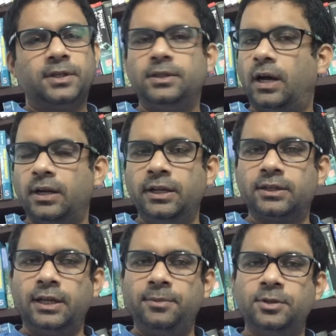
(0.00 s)
The only
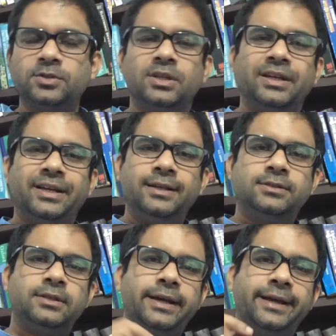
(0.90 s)
claim is
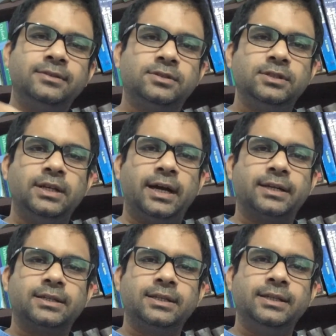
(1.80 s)
it's
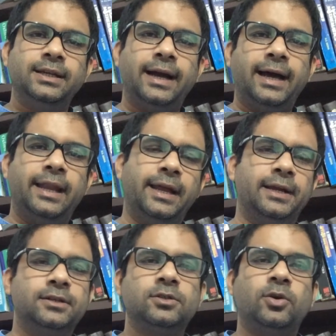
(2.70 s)
NCERT
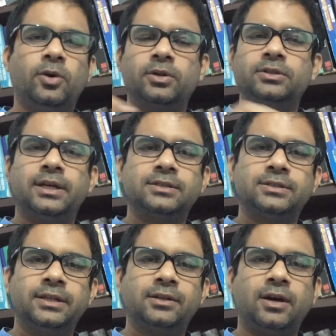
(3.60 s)
aligned, or that's
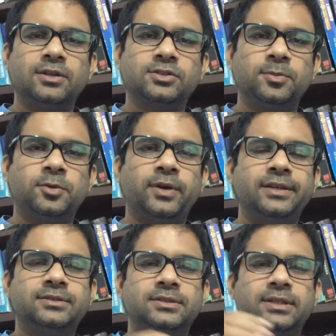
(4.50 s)
a
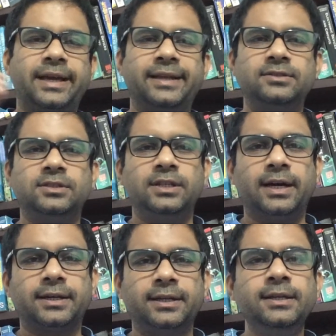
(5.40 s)
concept-wise
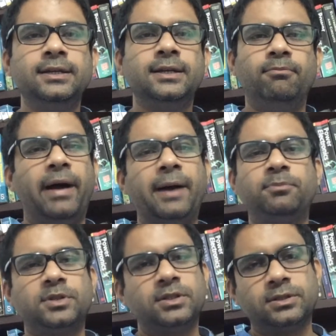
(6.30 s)
NCERT
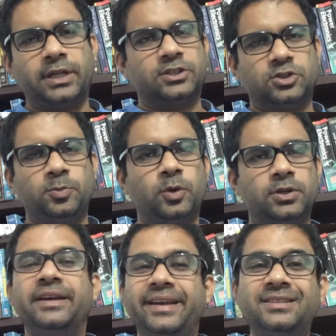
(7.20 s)
mapped textbook.
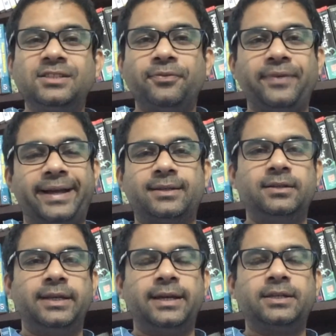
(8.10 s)
It's a
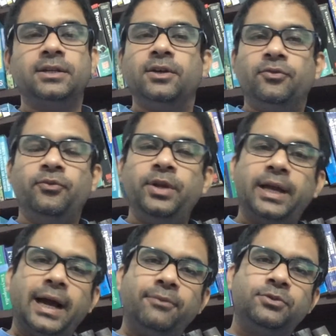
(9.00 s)
fact that we
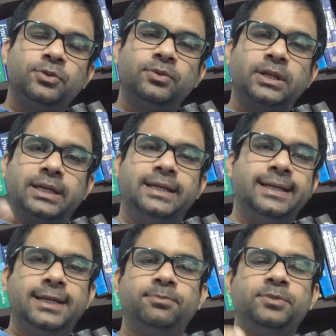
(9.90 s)
have to
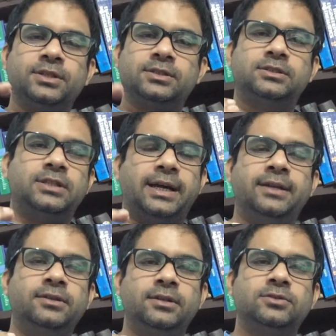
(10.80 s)
keep the
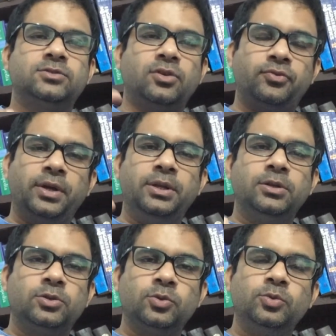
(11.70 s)
standards of any
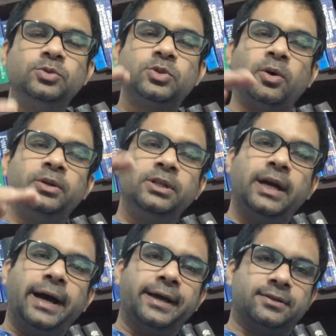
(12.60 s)
tools on the
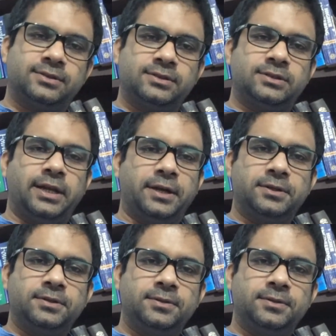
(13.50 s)
higher side,